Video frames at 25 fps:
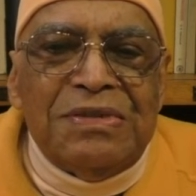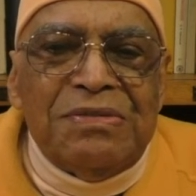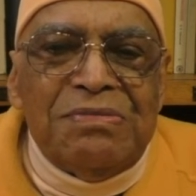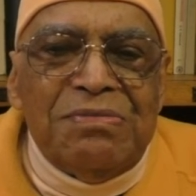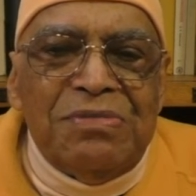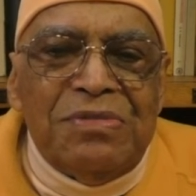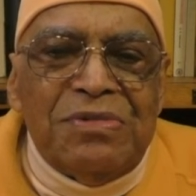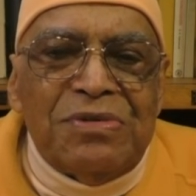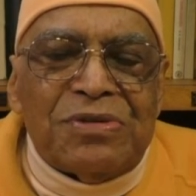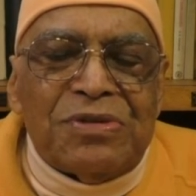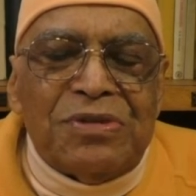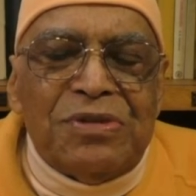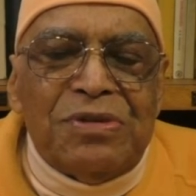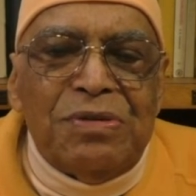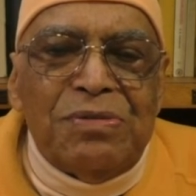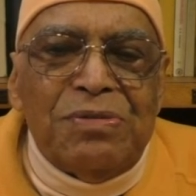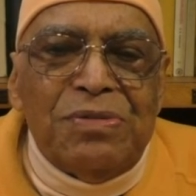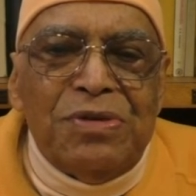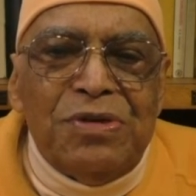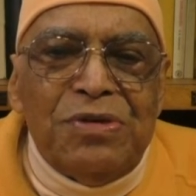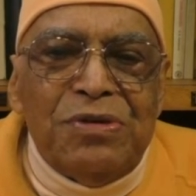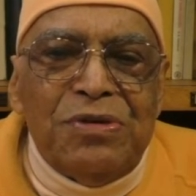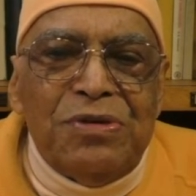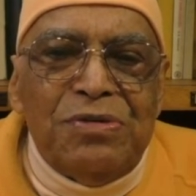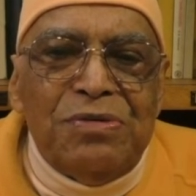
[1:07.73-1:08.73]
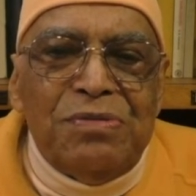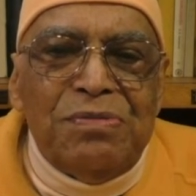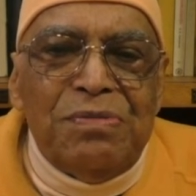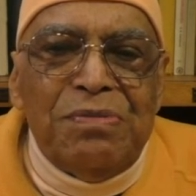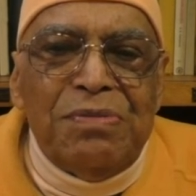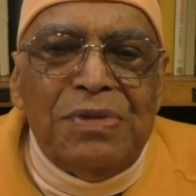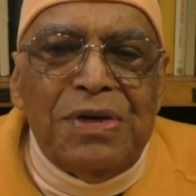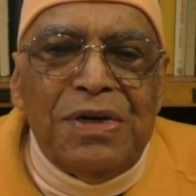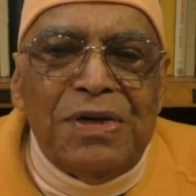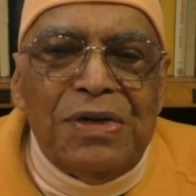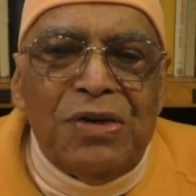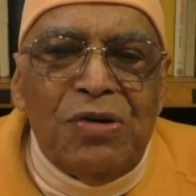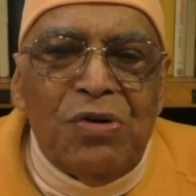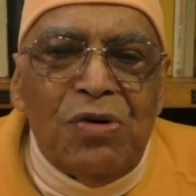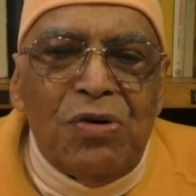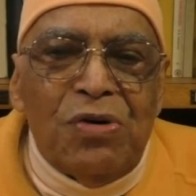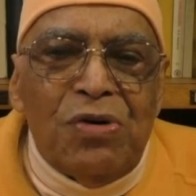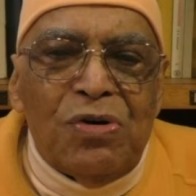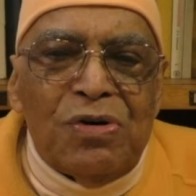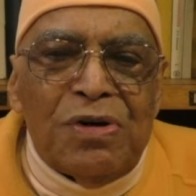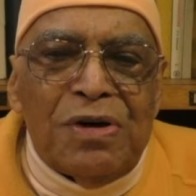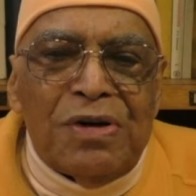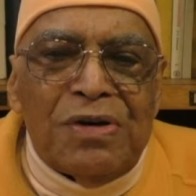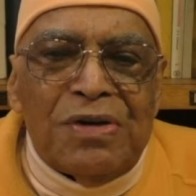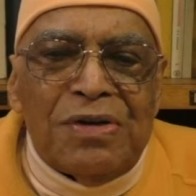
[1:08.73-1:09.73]
most of you may
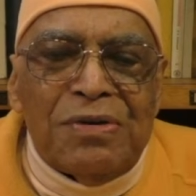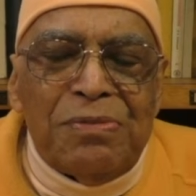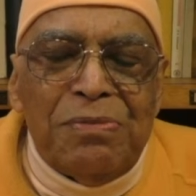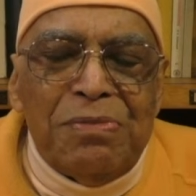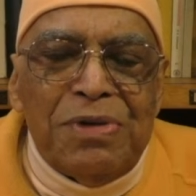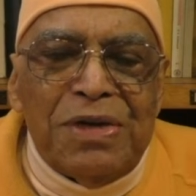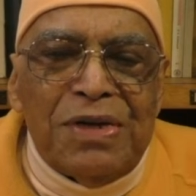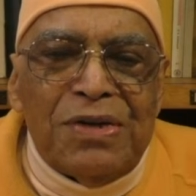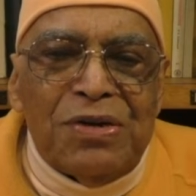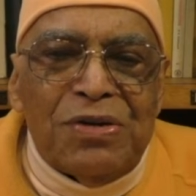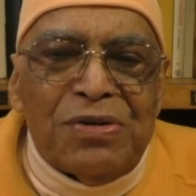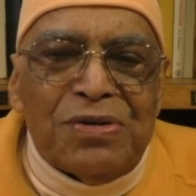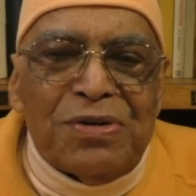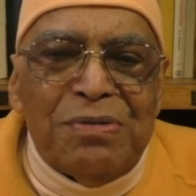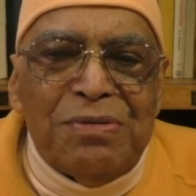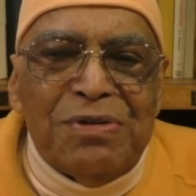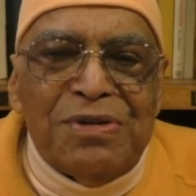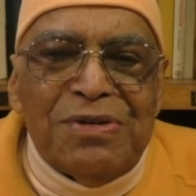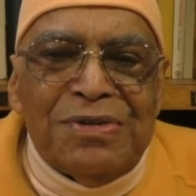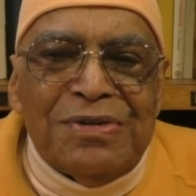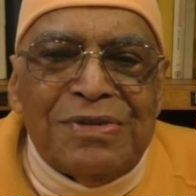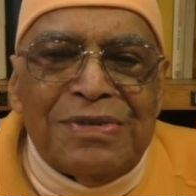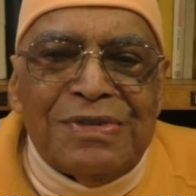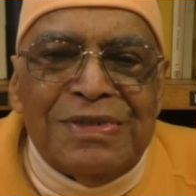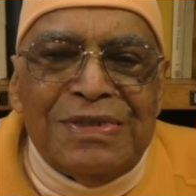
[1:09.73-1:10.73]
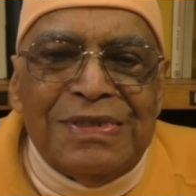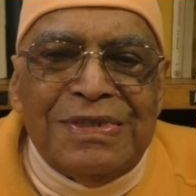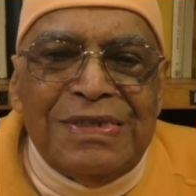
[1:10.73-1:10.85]
know or may not know